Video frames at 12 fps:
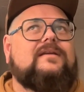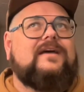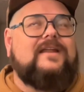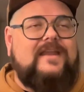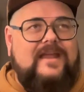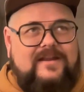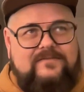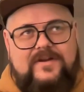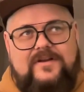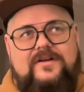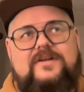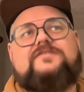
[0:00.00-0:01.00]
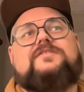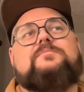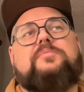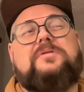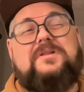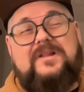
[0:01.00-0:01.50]
a native integration
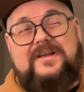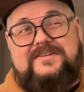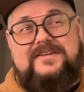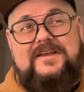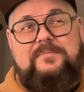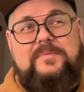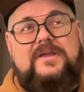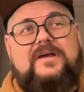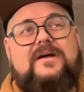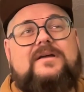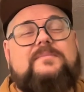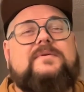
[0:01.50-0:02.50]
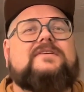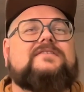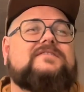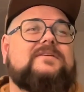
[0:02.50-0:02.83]
plus API because